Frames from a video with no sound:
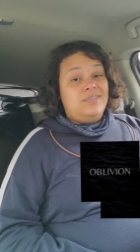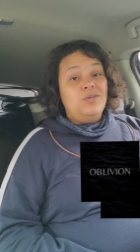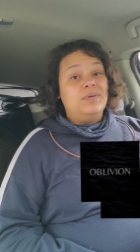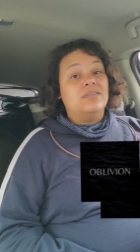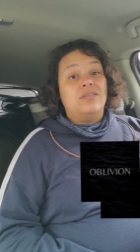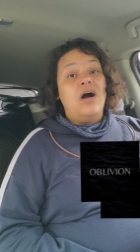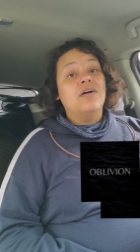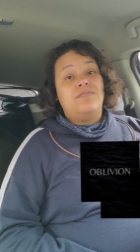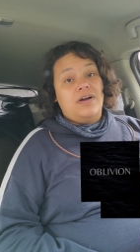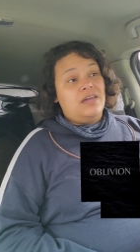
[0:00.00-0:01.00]
you'd be
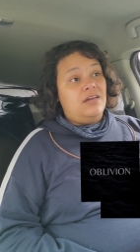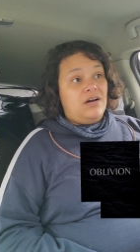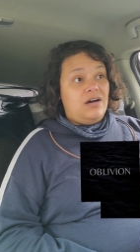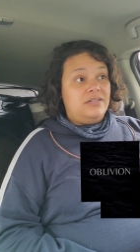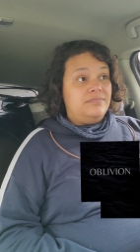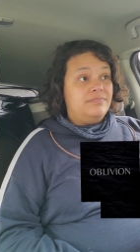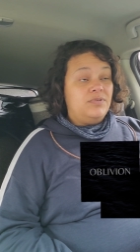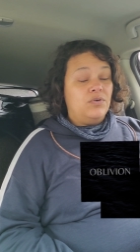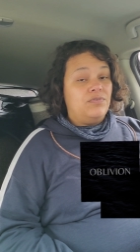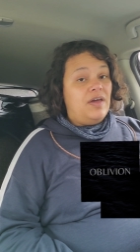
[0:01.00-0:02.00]
long fucking gone.
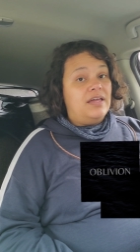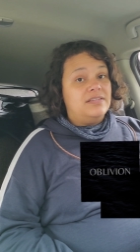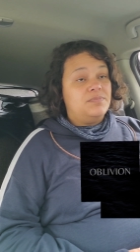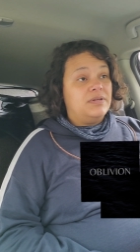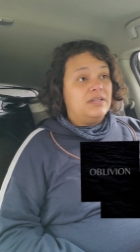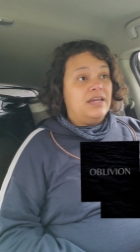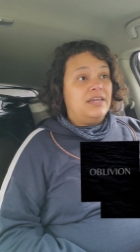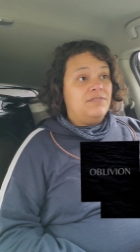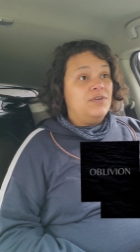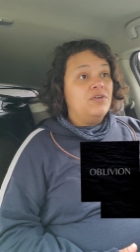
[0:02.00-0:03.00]
No offense, but
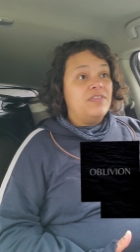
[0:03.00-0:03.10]
like, if you're